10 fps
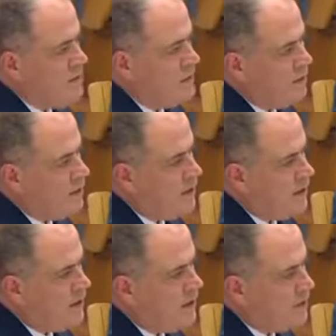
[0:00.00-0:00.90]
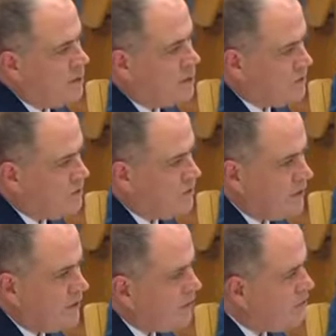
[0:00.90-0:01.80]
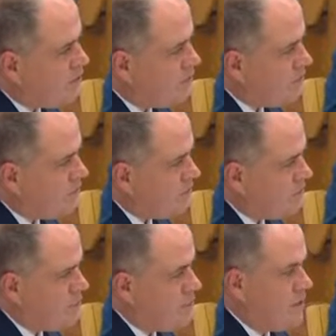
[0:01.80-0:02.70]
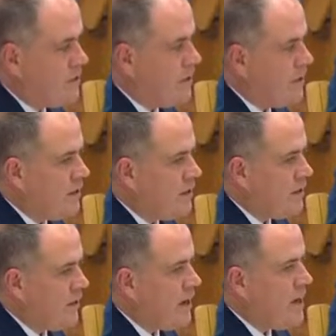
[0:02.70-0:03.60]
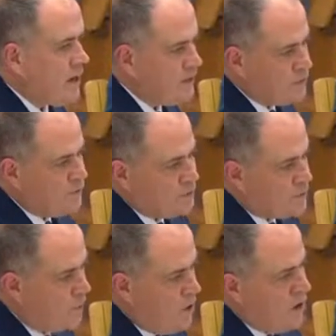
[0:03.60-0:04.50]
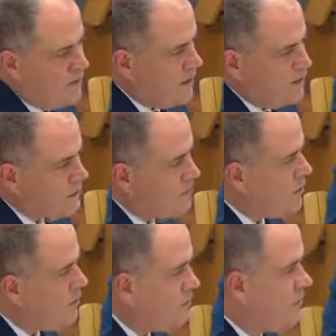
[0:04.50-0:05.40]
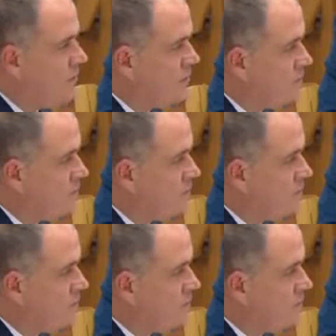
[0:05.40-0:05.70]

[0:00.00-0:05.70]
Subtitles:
And specifically to Geelong, I can't answer as to why that is not solved yet.